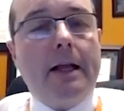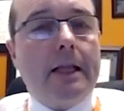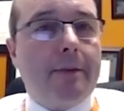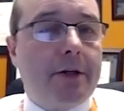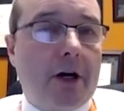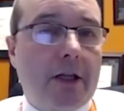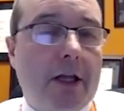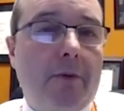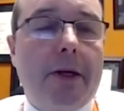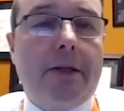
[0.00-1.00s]
Let me talk a
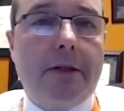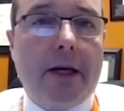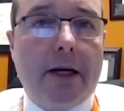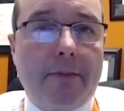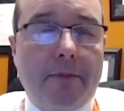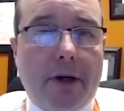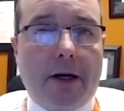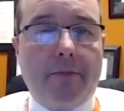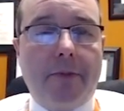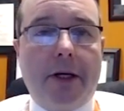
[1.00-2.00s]
little bit,
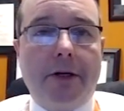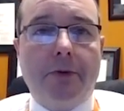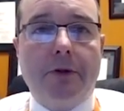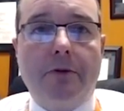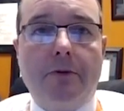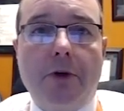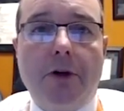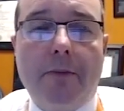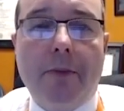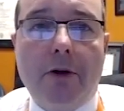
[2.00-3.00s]
because we're
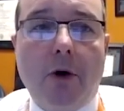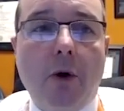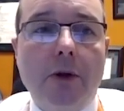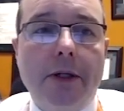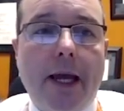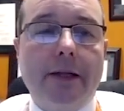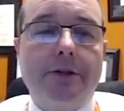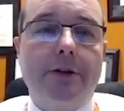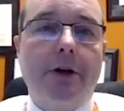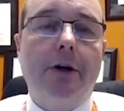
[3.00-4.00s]
talking about colon
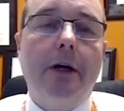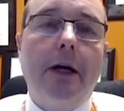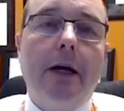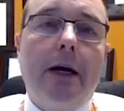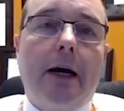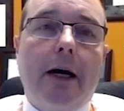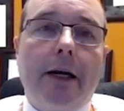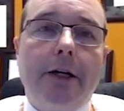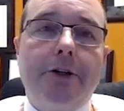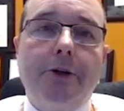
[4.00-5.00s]
cancer,
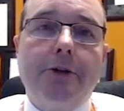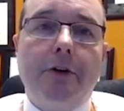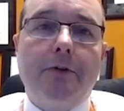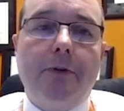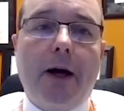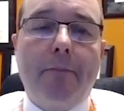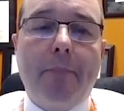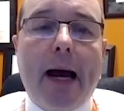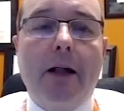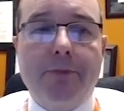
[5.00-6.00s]
issues of
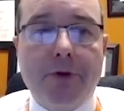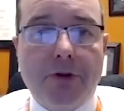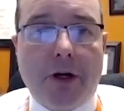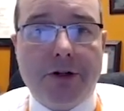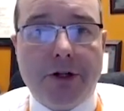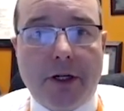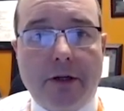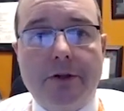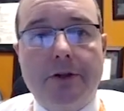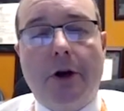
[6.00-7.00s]
bowel
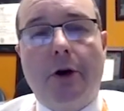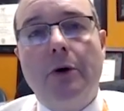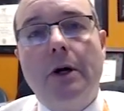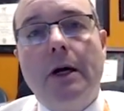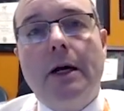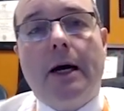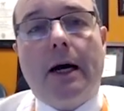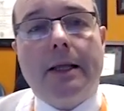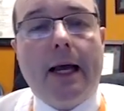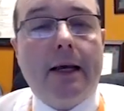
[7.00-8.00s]
obstruction. So
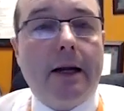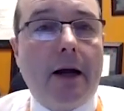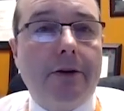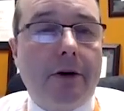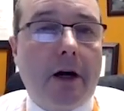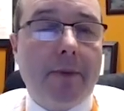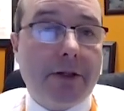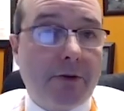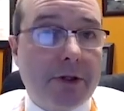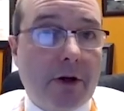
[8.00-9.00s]
that can either come
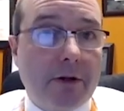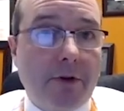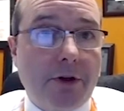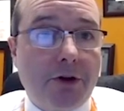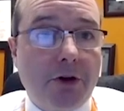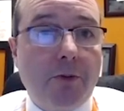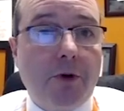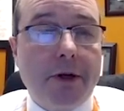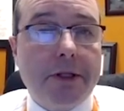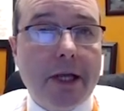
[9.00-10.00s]
as a result of the
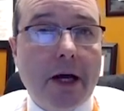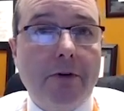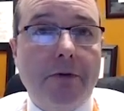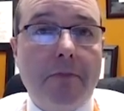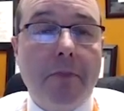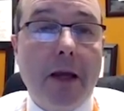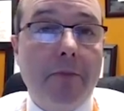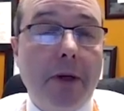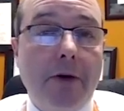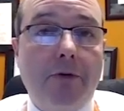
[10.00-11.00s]
tumor itself. It may
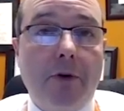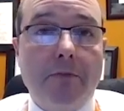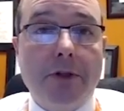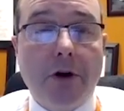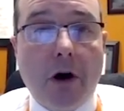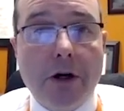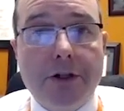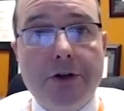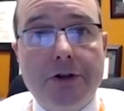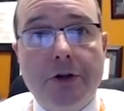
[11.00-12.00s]
be from scar
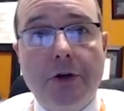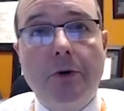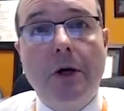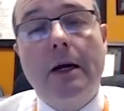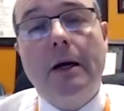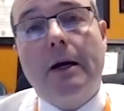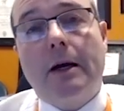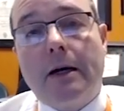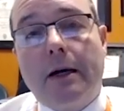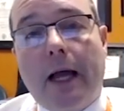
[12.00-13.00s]
tissue
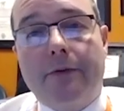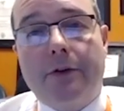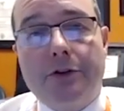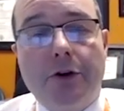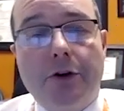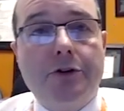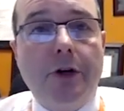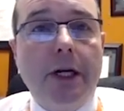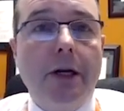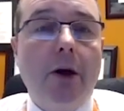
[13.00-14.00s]
after
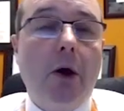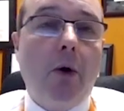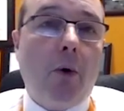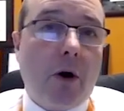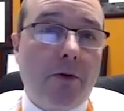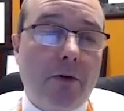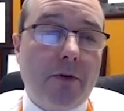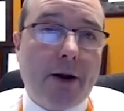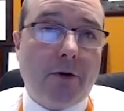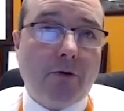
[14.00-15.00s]
surgery, or if you've
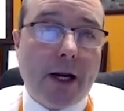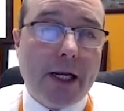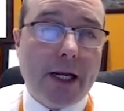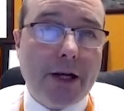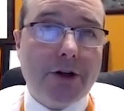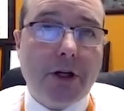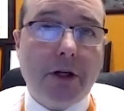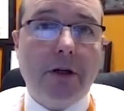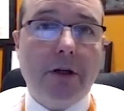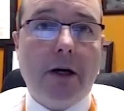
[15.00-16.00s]
gotten
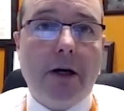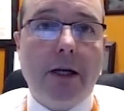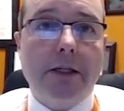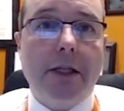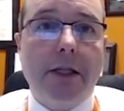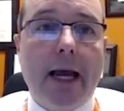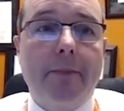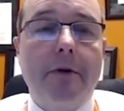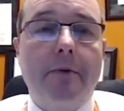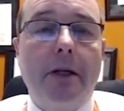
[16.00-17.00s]
radiation into the
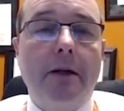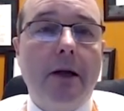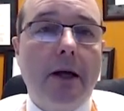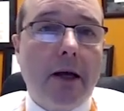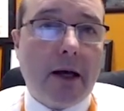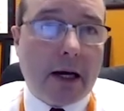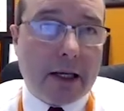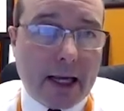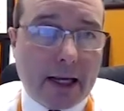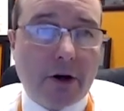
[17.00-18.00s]
abdomen,
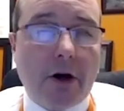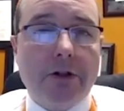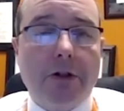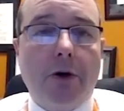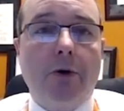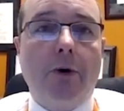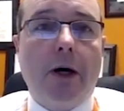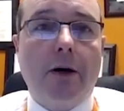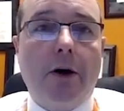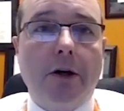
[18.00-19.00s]
that could
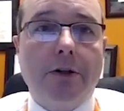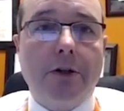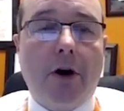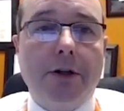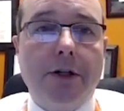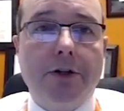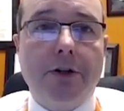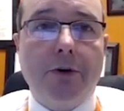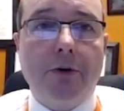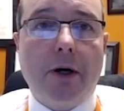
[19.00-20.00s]
also cause scar
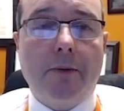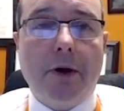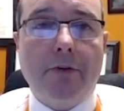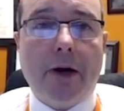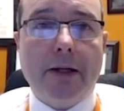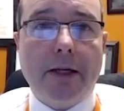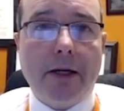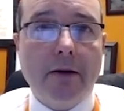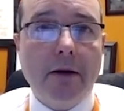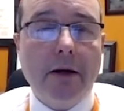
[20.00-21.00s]
tissue
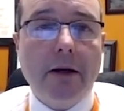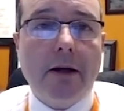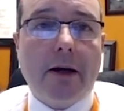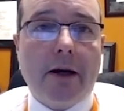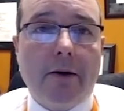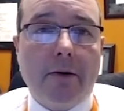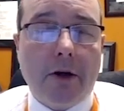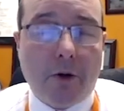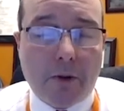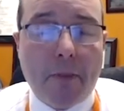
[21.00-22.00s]
affecting,
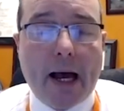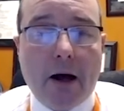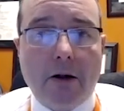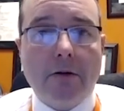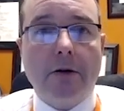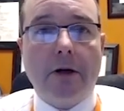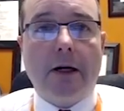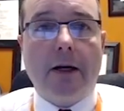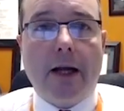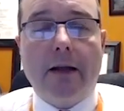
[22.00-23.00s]
you know, the bowel
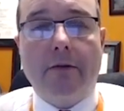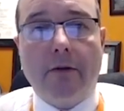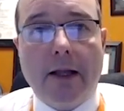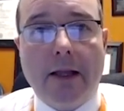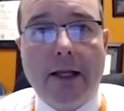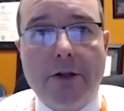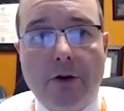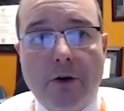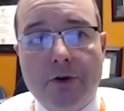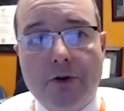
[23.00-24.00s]
and leading
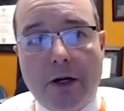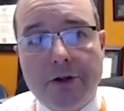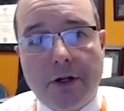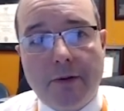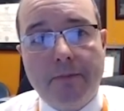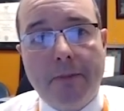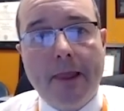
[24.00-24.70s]
to obstruction.